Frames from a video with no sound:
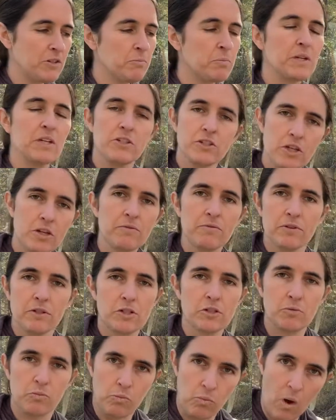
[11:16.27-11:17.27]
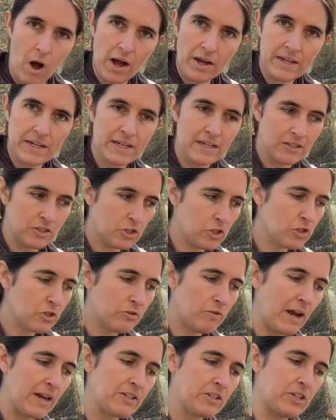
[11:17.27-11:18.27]
but it's good for just walking and
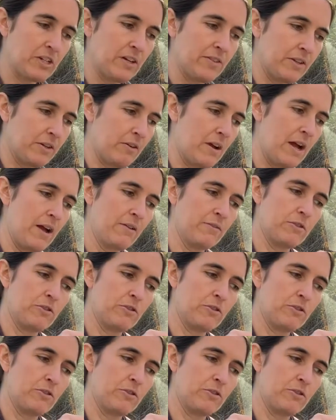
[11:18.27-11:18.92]
scratching on the ground.